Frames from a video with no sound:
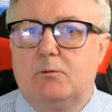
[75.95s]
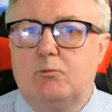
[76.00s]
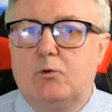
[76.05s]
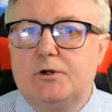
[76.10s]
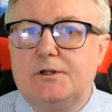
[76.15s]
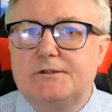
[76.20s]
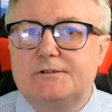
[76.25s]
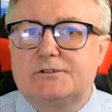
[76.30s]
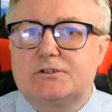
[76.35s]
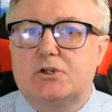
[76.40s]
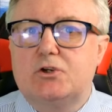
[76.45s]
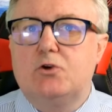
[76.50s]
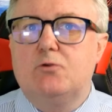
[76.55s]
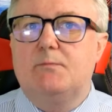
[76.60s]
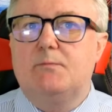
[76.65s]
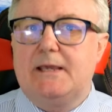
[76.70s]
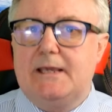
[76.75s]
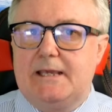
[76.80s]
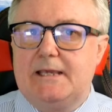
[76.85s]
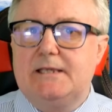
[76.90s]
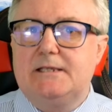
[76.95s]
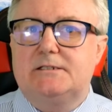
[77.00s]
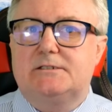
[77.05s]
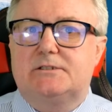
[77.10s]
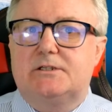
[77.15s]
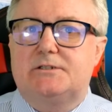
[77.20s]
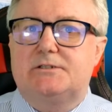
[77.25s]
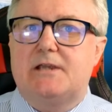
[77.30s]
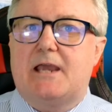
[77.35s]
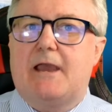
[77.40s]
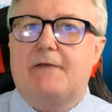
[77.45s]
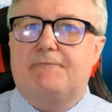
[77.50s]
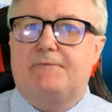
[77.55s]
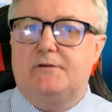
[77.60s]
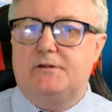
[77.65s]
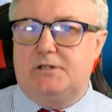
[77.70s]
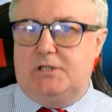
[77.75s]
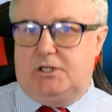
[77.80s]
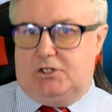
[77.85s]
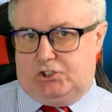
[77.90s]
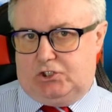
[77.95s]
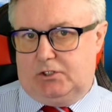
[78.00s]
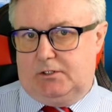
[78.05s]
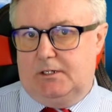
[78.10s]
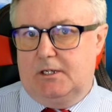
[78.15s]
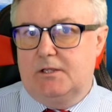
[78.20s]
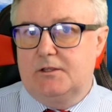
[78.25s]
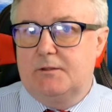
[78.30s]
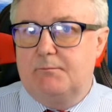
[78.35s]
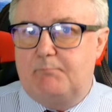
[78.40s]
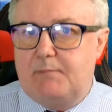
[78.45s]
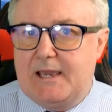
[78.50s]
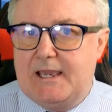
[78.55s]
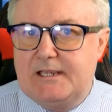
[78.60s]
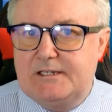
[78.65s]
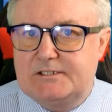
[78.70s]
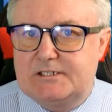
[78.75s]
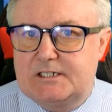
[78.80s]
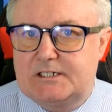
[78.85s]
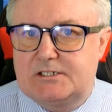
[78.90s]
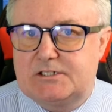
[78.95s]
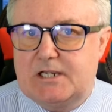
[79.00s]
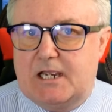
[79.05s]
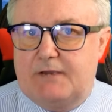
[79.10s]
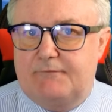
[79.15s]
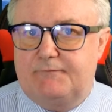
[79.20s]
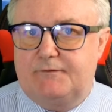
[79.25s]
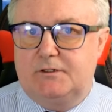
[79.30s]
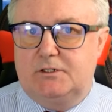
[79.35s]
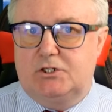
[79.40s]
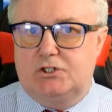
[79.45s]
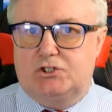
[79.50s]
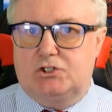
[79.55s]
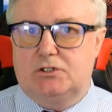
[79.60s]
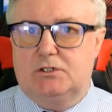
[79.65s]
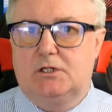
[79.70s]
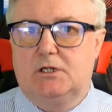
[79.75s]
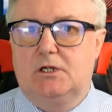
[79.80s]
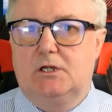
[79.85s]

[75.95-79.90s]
would assume is the definition, the basic definition